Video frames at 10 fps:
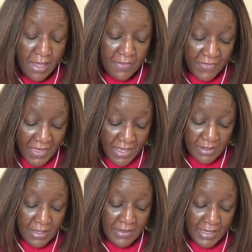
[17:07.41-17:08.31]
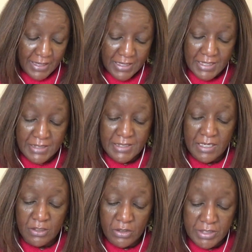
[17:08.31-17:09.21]
then in that case, it is
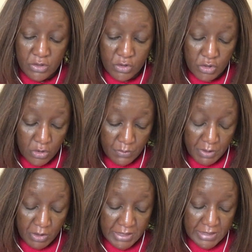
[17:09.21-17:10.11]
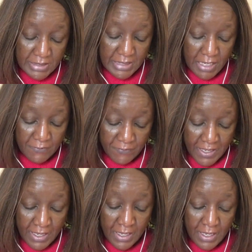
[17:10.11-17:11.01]
unconstitutional because it is
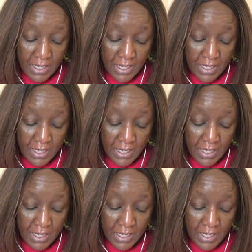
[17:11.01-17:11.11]
unfair.